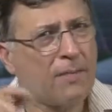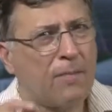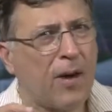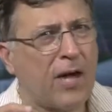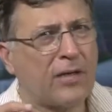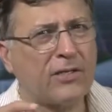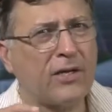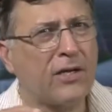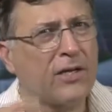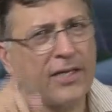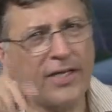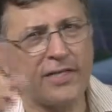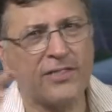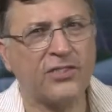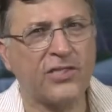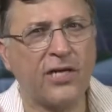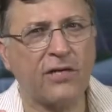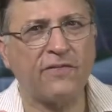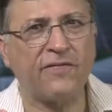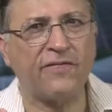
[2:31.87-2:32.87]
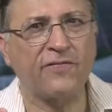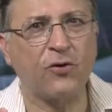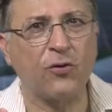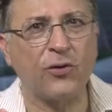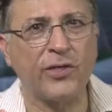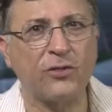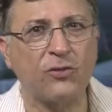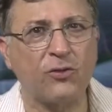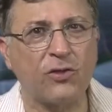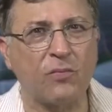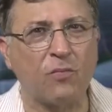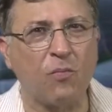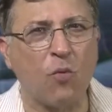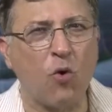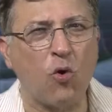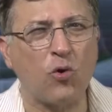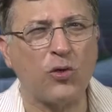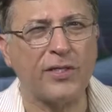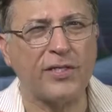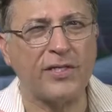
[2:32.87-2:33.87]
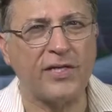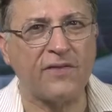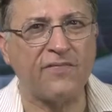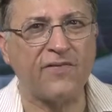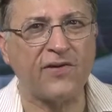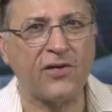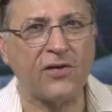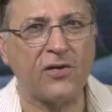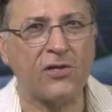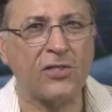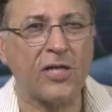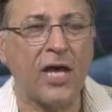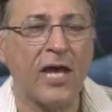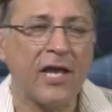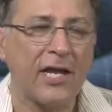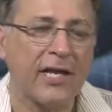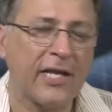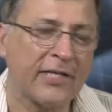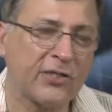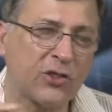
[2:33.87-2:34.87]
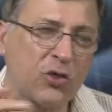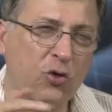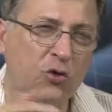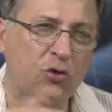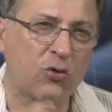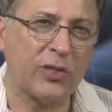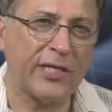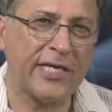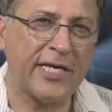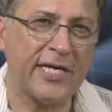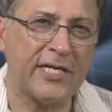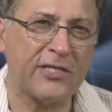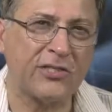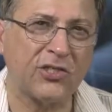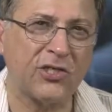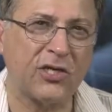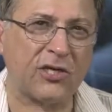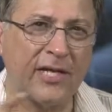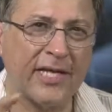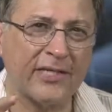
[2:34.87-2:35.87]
But instead of going to the more difficult, let's go to the easier.